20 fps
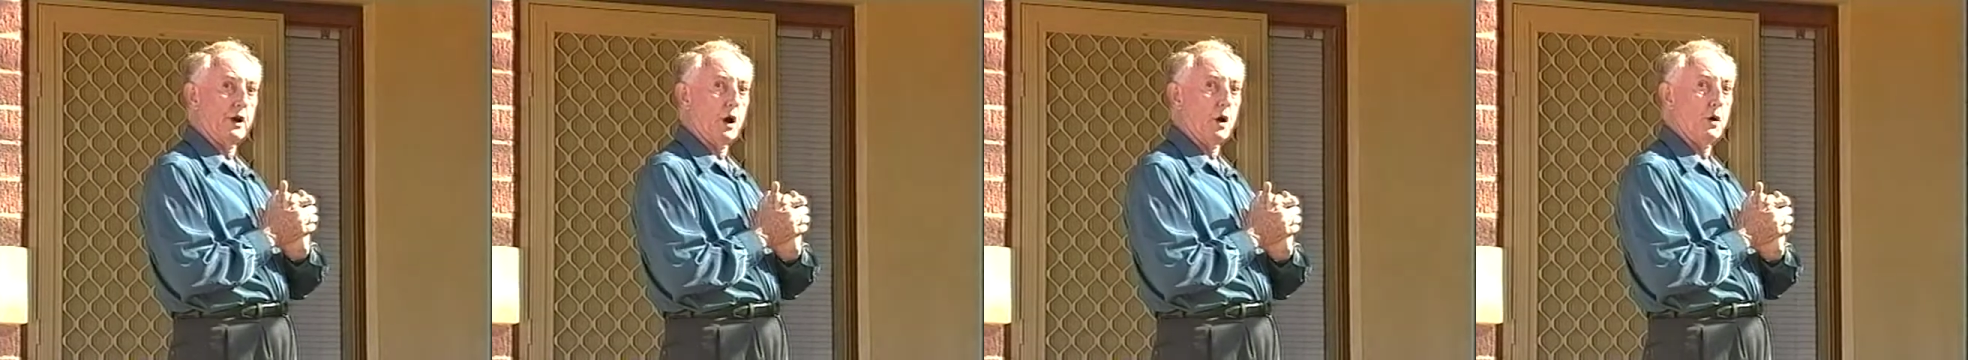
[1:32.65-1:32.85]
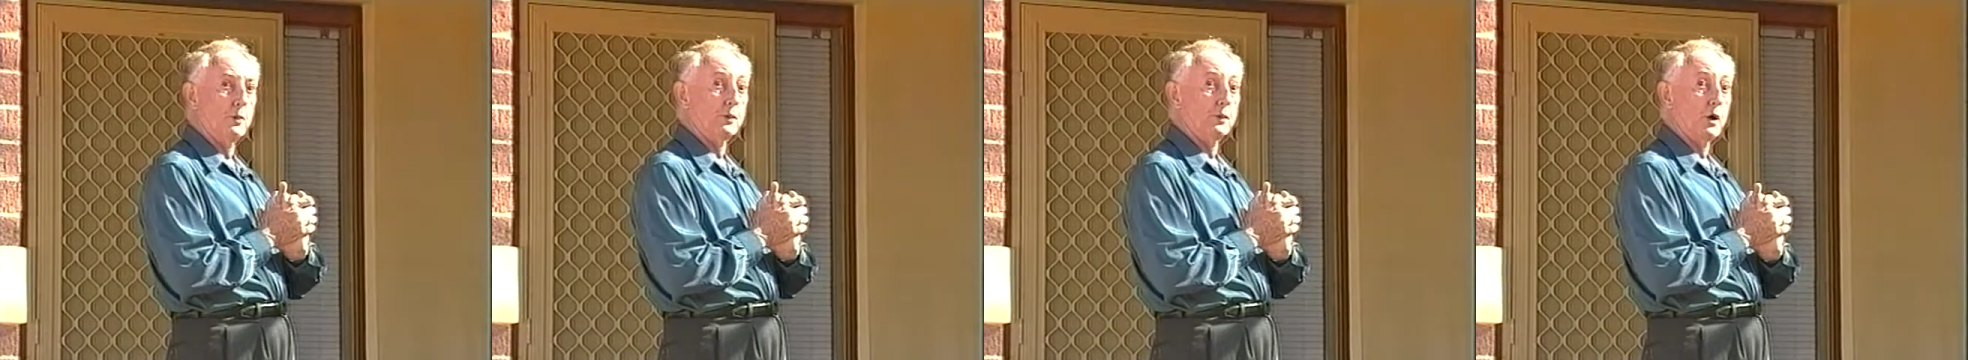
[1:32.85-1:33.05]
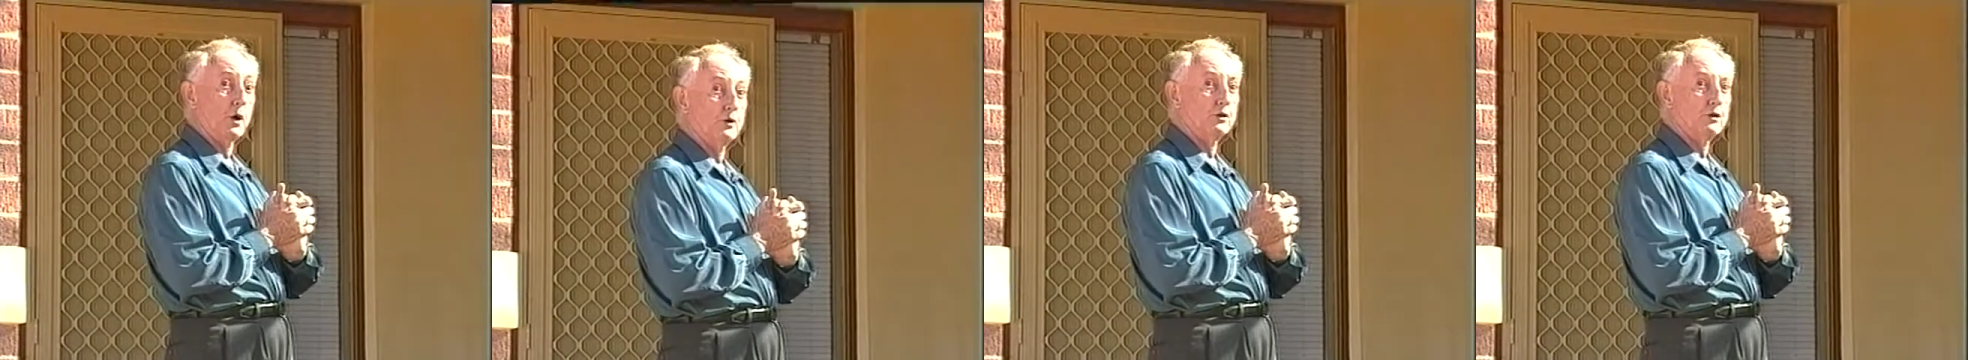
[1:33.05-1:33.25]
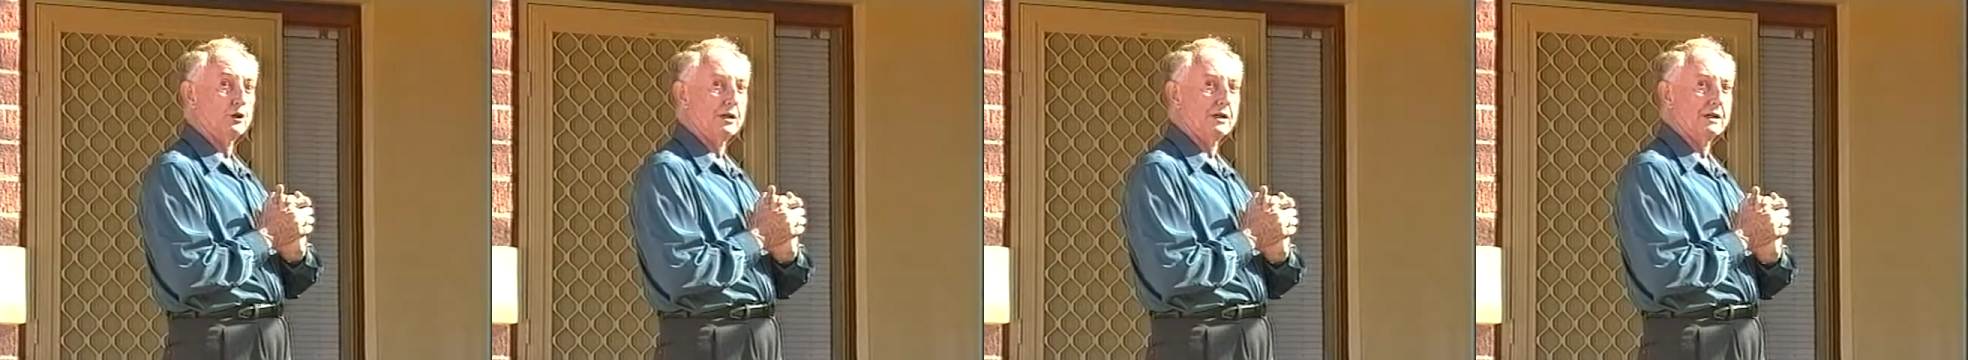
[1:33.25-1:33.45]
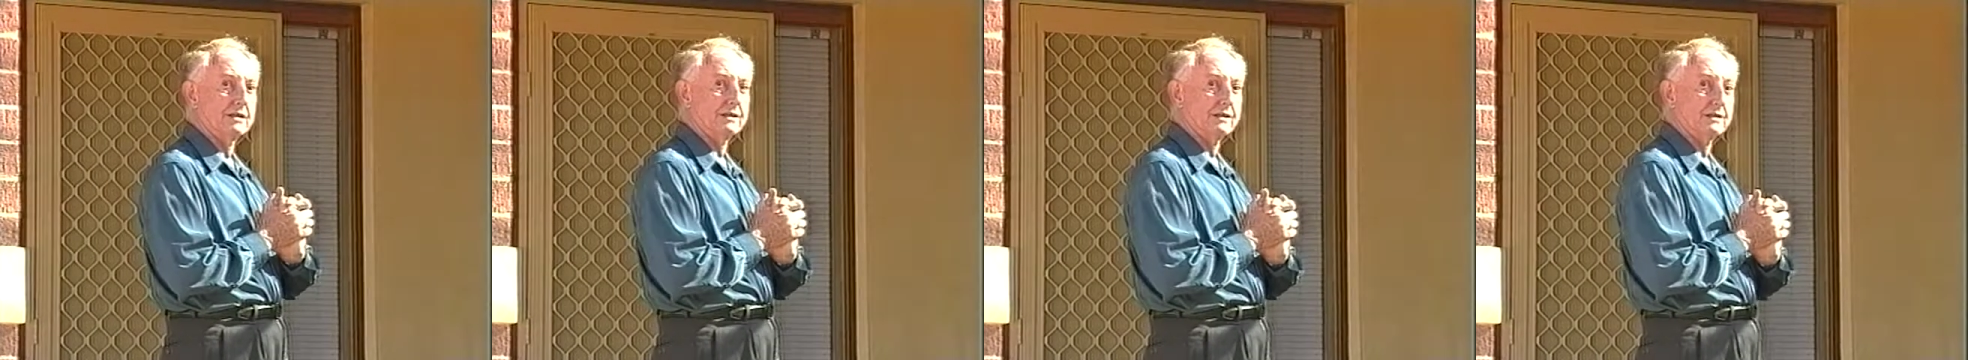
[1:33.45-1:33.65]
hope
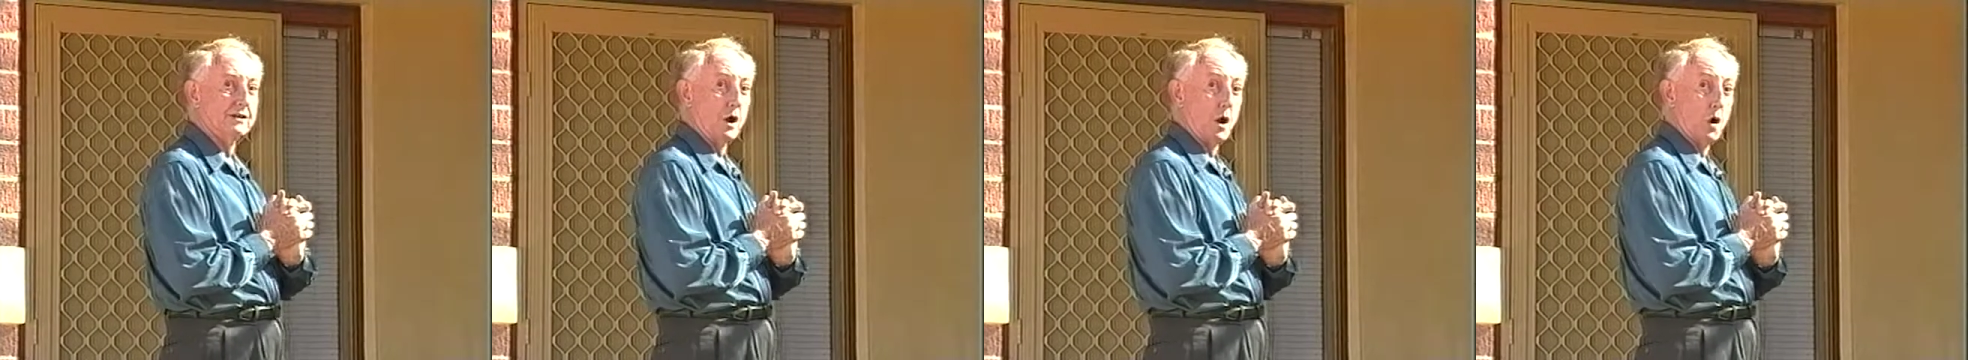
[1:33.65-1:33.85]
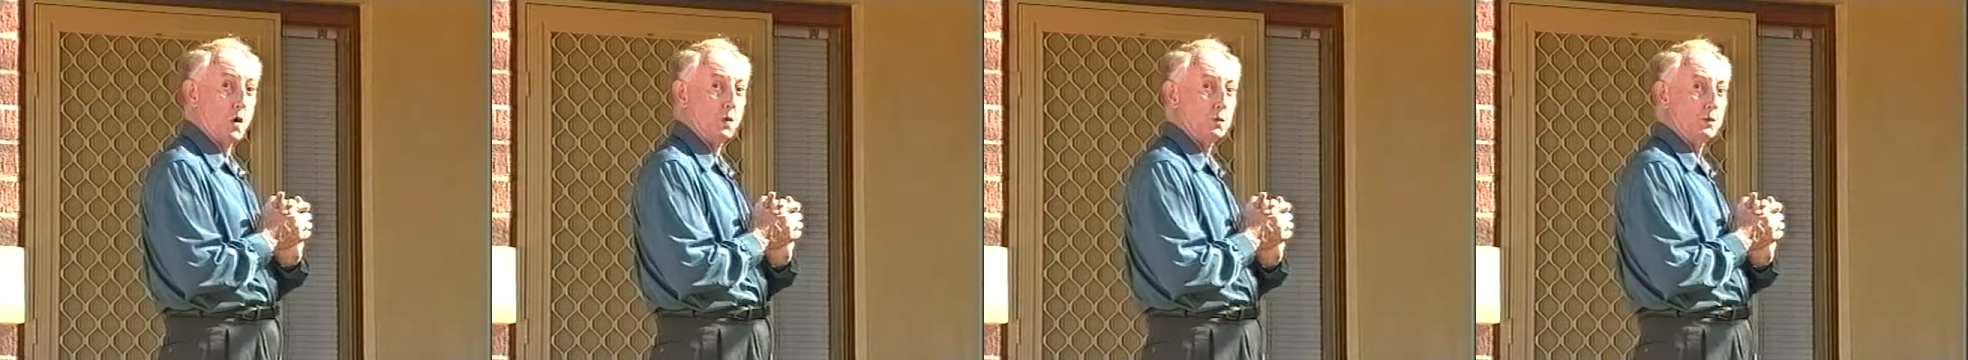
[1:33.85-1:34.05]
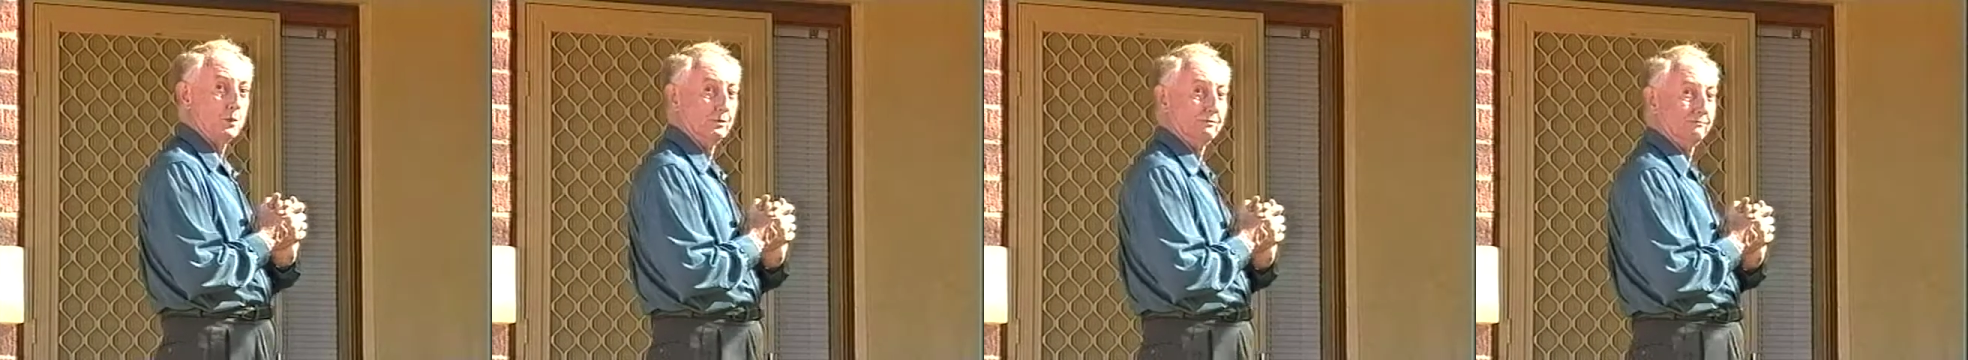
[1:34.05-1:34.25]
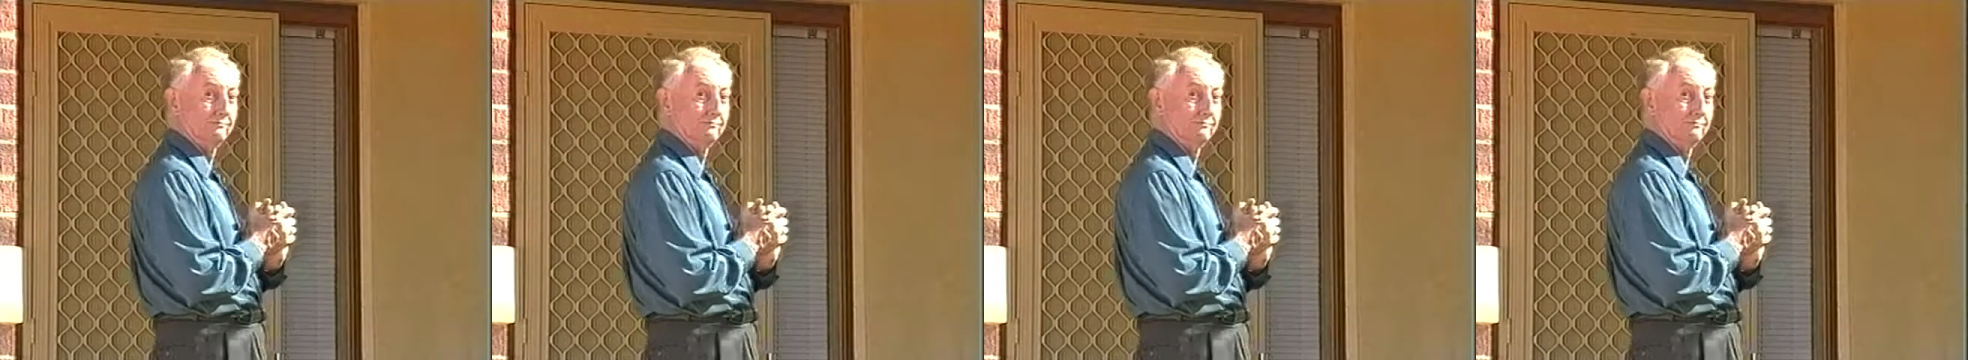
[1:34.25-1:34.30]
Gosha is at home.